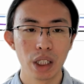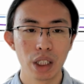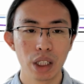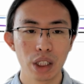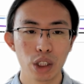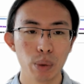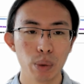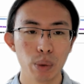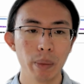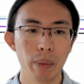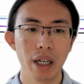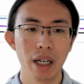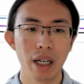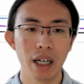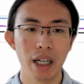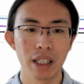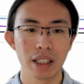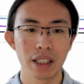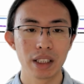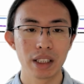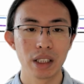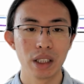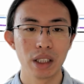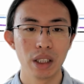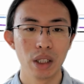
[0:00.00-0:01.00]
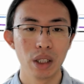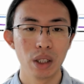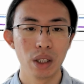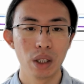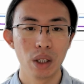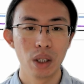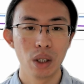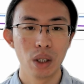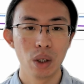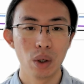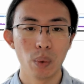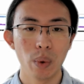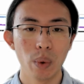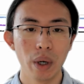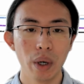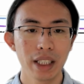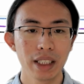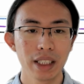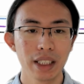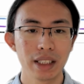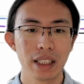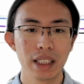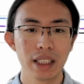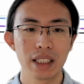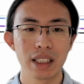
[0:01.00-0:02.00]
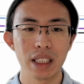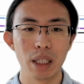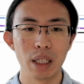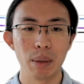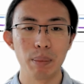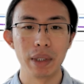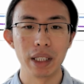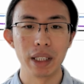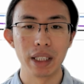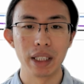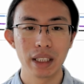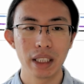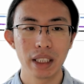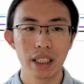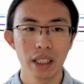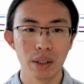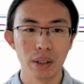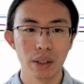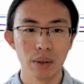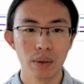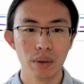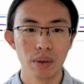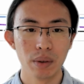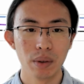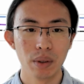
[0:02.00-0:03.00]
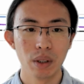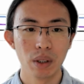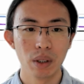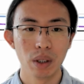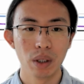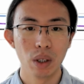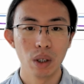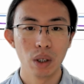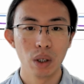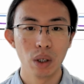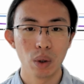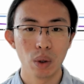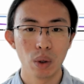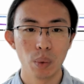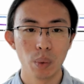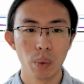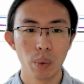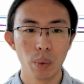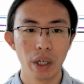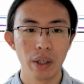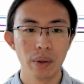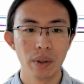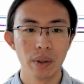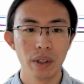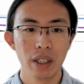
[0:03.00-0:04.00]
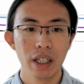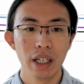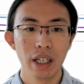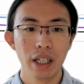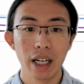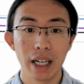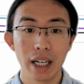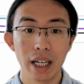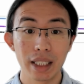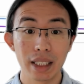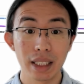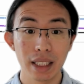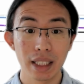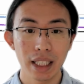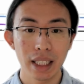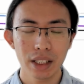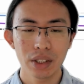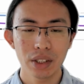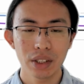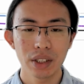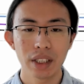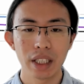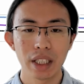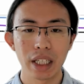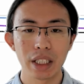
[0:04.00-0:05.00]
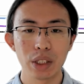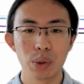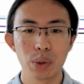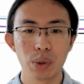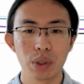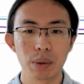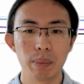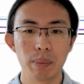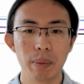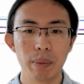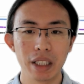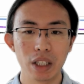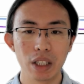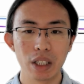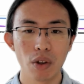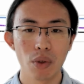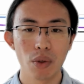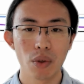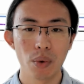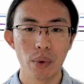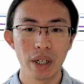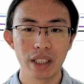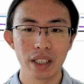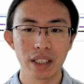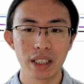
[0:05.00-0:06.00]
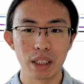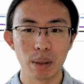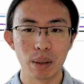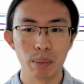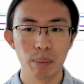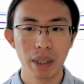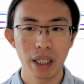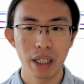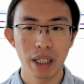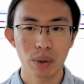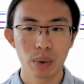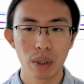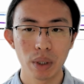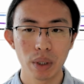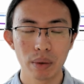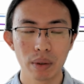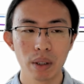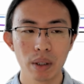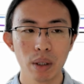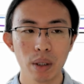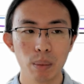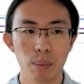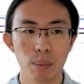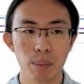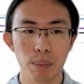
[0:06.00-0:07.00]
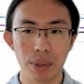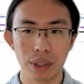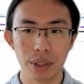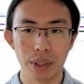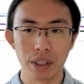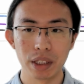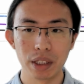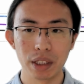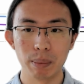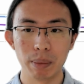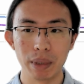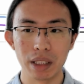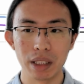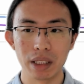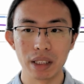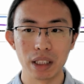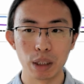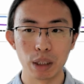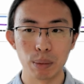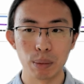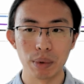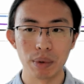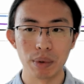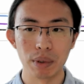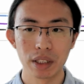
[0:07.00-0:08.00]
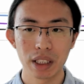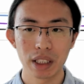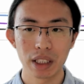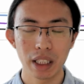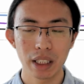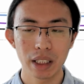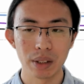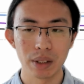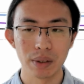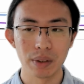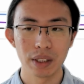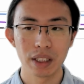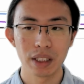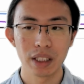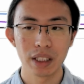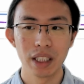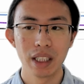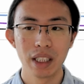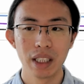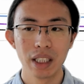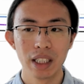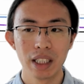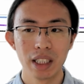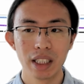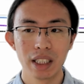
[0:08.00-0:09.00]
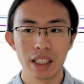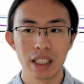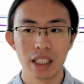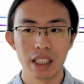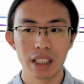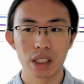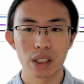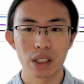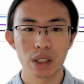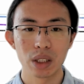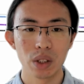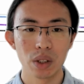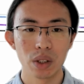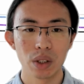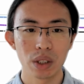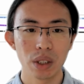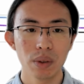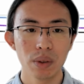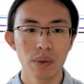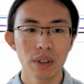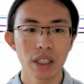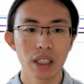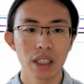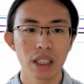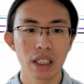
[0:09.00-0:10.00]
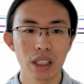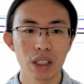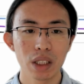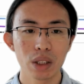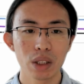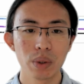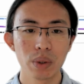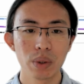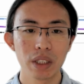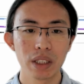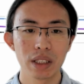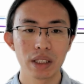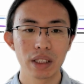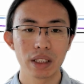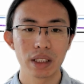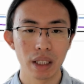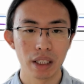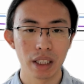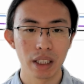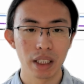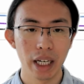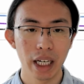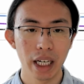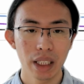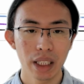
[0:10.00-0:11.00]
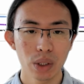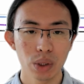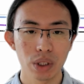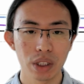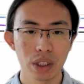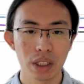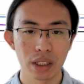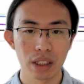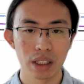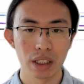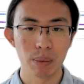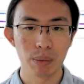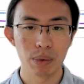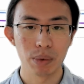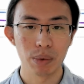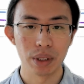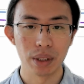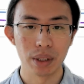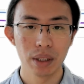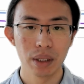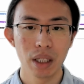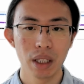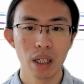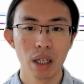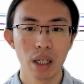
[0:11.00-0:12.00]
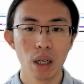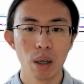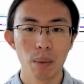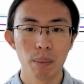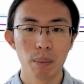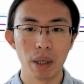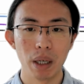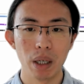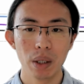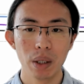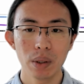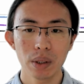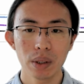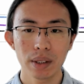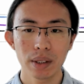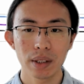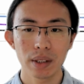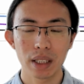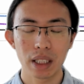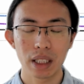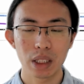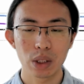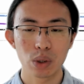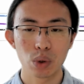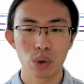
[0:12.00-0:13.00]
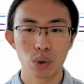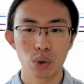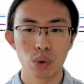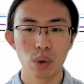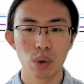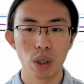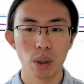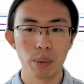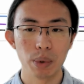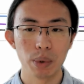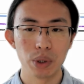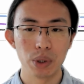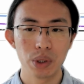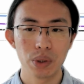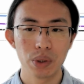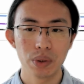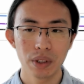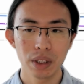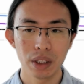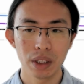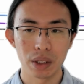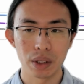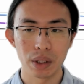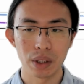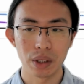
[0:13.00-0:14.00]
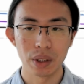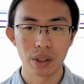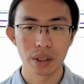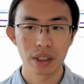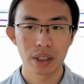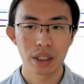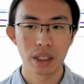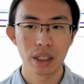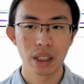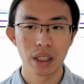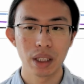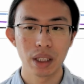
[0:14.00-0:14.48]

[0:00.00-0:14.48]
You might ask, why is this a big deal? Well, a collector that uses many threads in the background burns many CPU cycles. This not only increases the energy consumption, but also leads to opportunity cost,